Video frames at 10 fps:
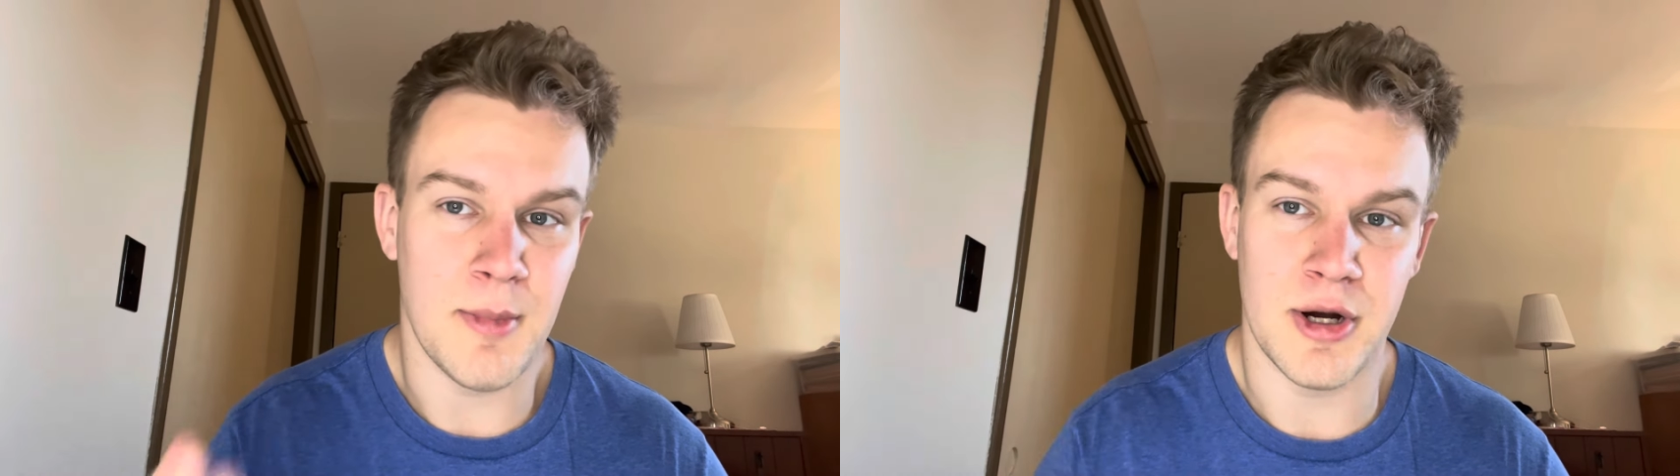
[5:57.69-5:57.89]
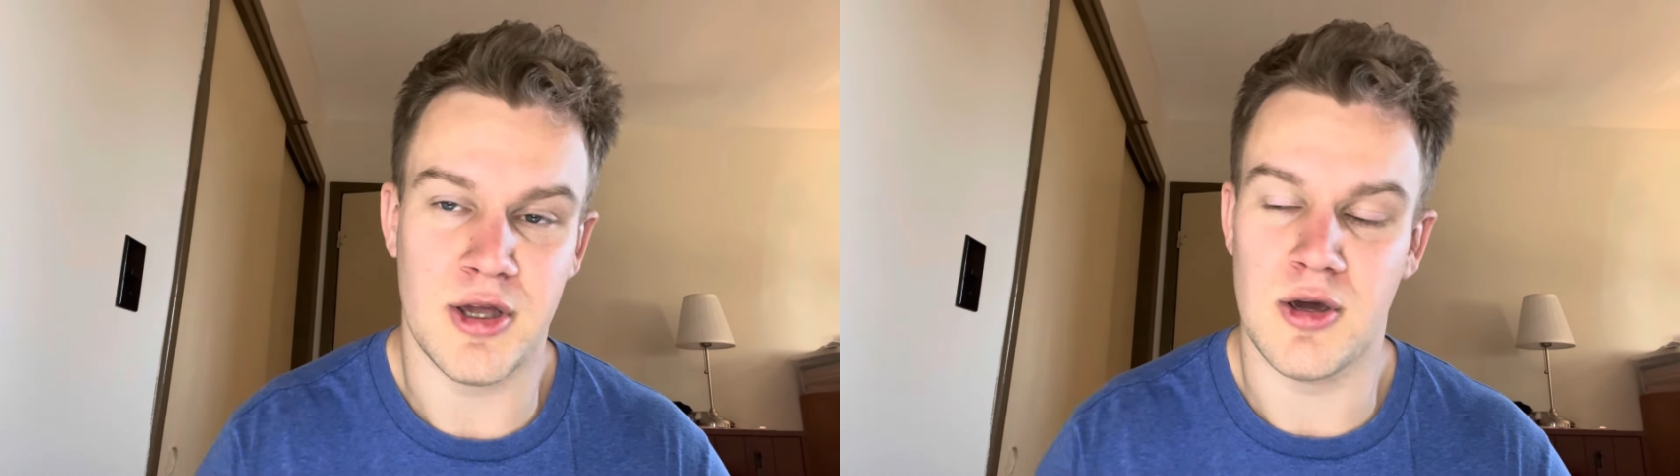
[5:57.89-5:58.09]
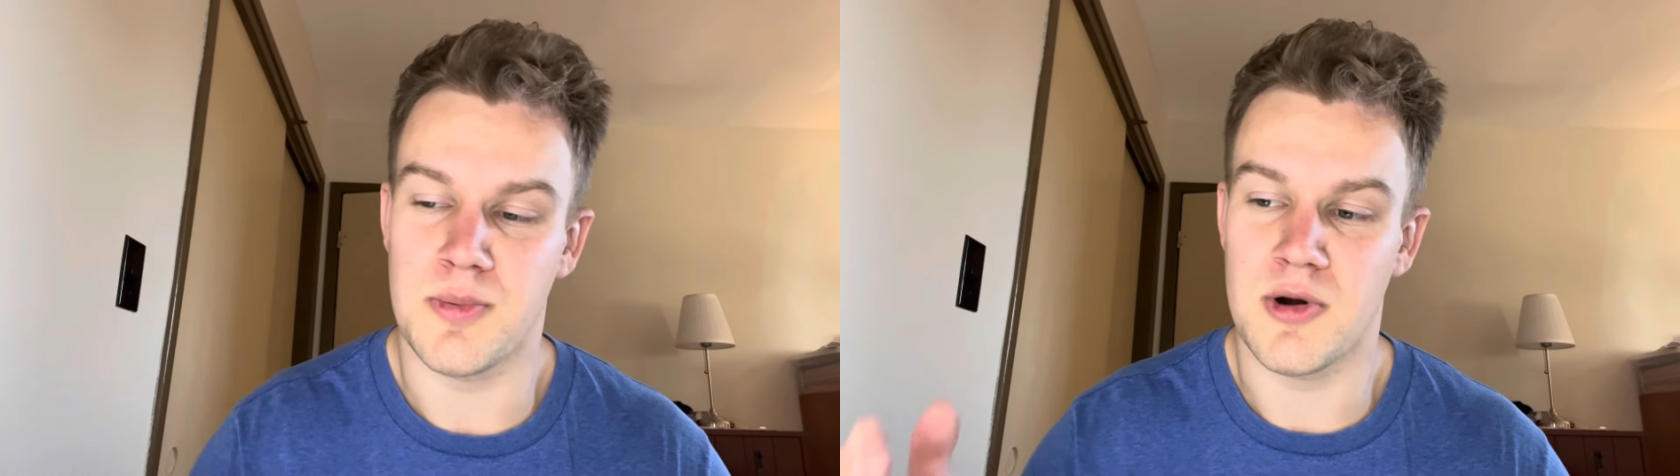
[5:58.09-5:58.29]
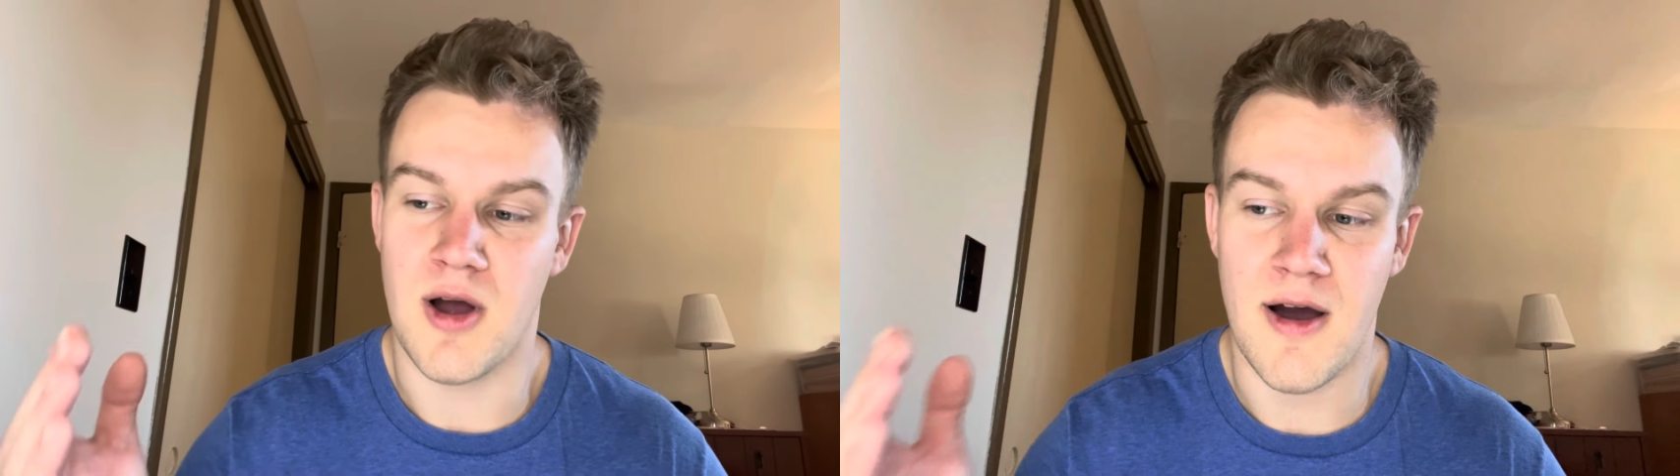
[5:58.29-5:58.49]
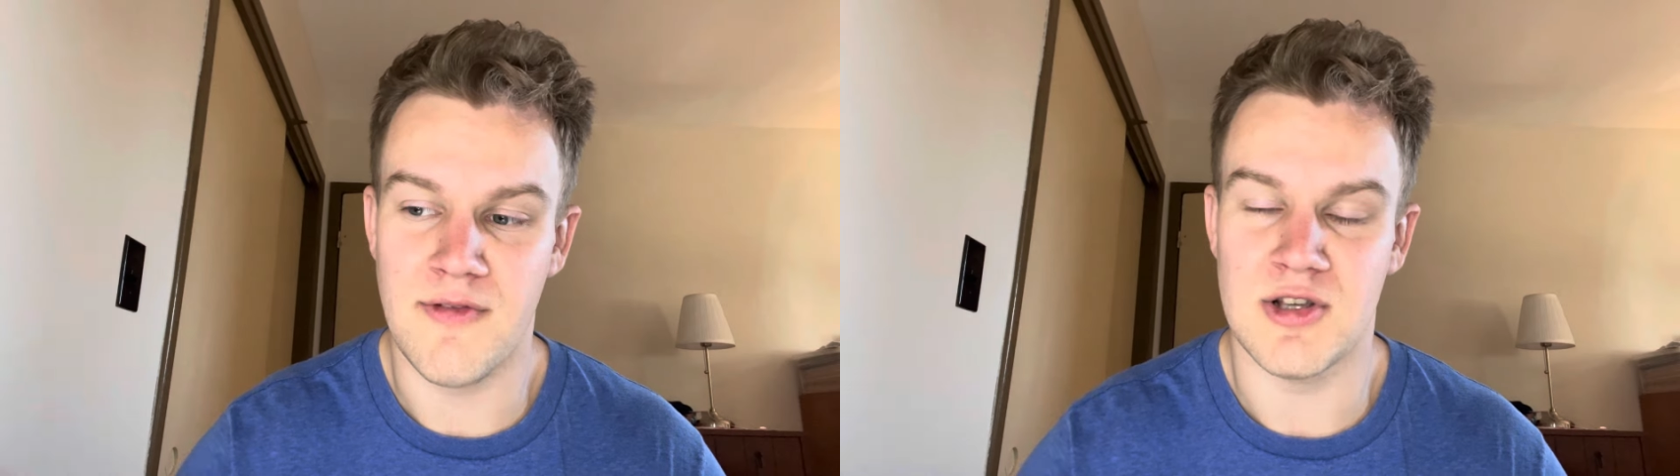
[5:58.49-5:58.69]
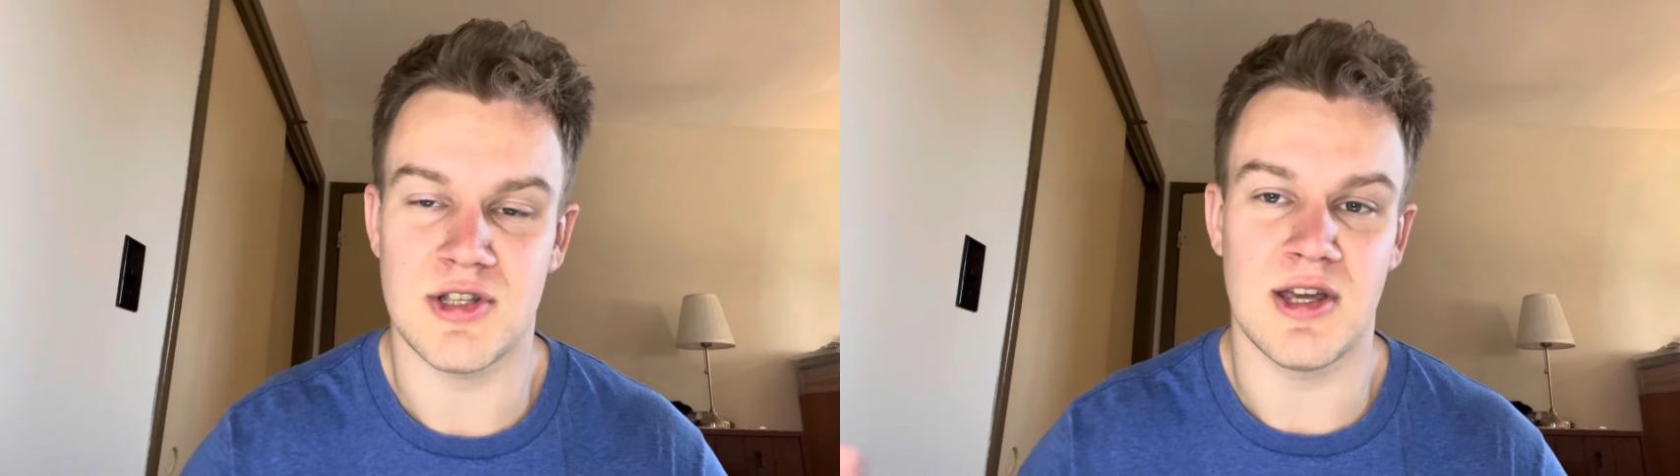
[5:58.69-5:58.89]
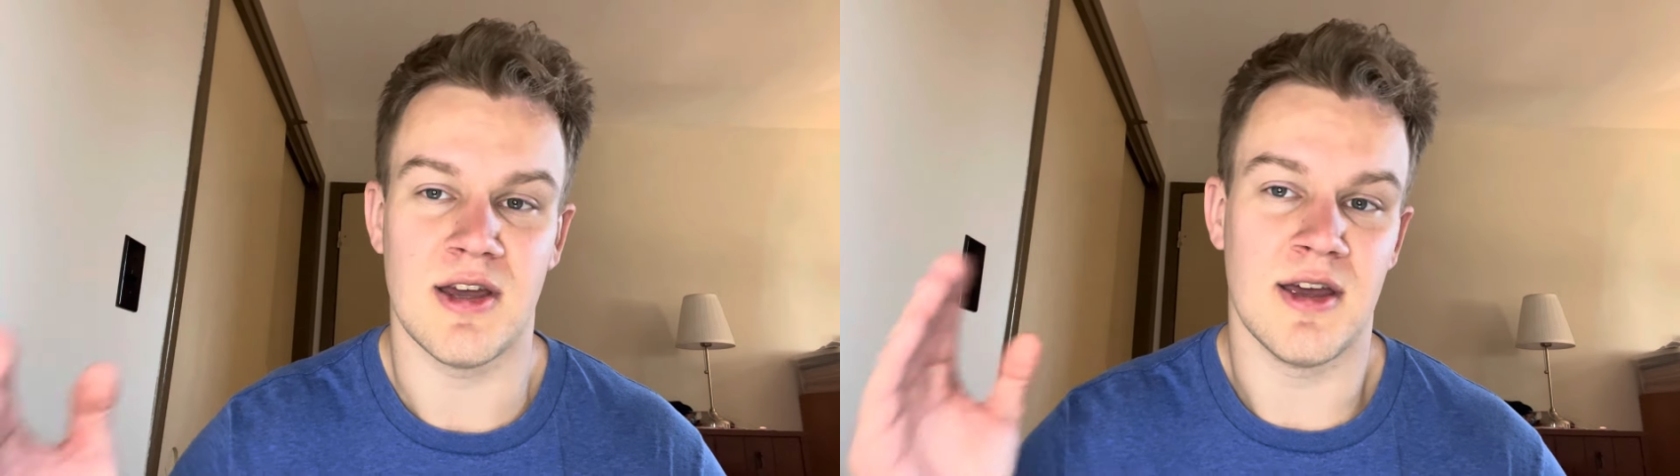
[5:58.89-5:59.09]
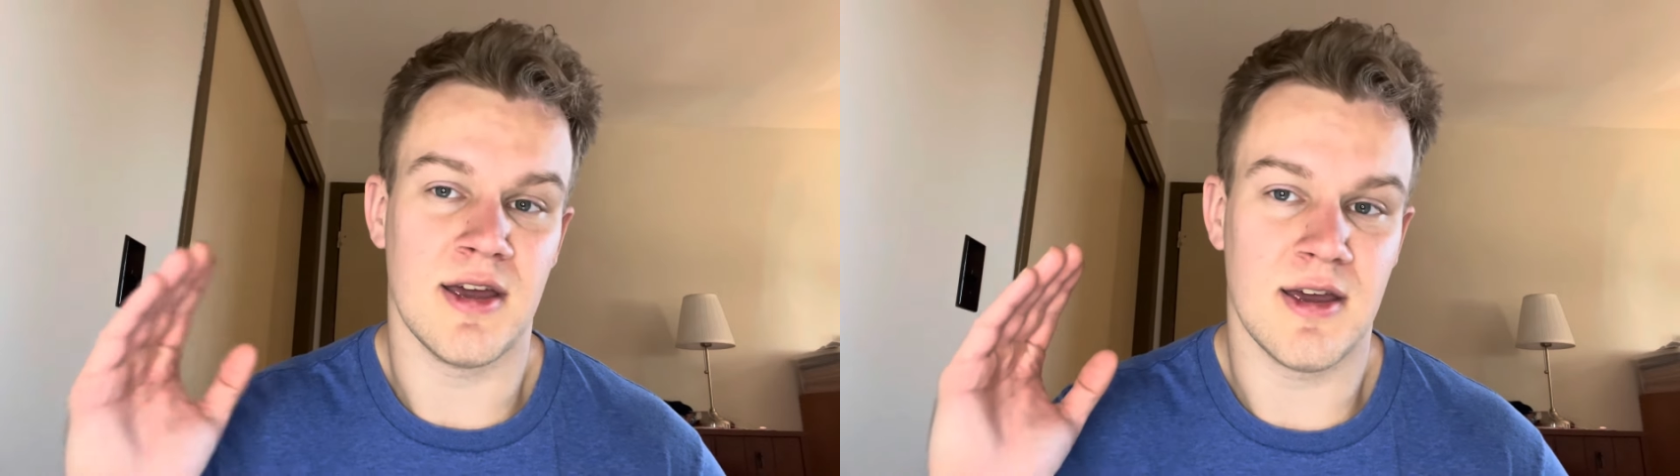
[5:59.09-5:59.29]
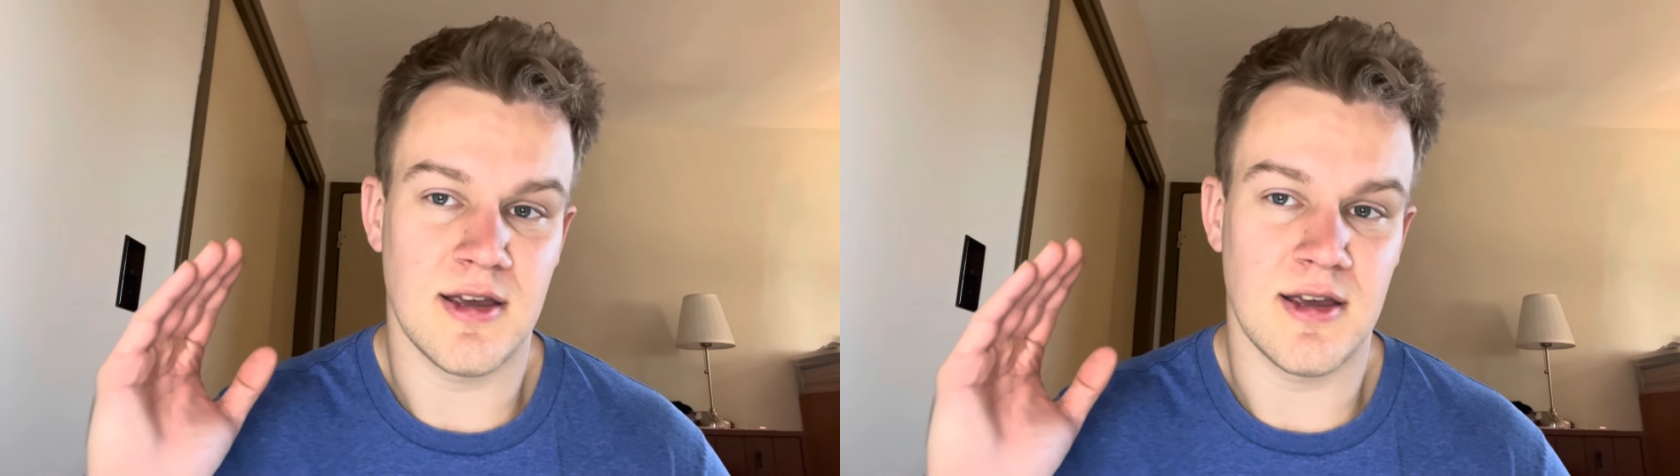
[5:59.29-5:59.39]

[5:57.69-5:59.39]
Amari Cooper, obviously,